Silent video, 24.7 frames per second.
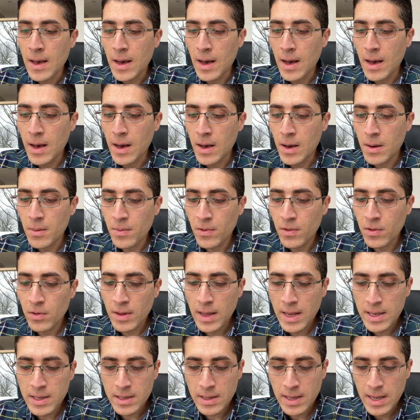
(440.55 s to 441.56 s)
So
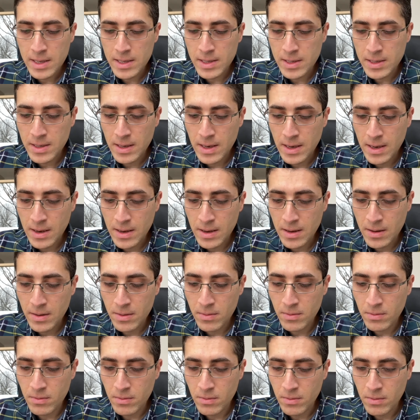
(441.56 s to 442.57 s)
that's
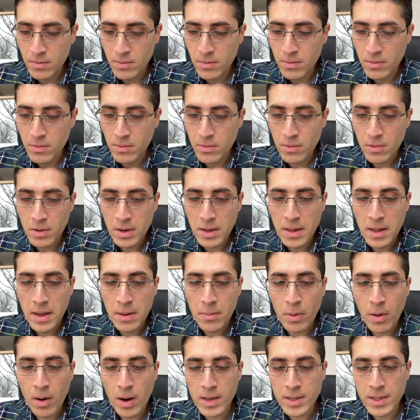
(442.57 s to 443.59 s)
really a
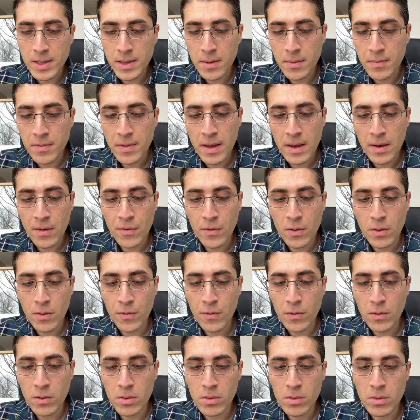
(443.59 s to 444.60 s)
positive thing
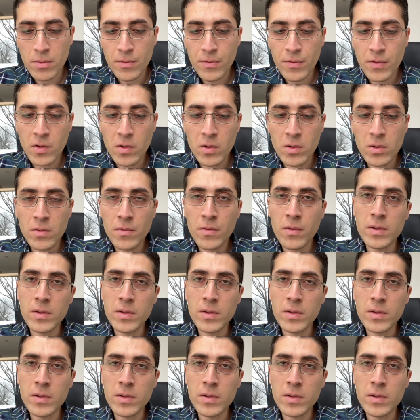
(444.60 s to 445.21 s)
for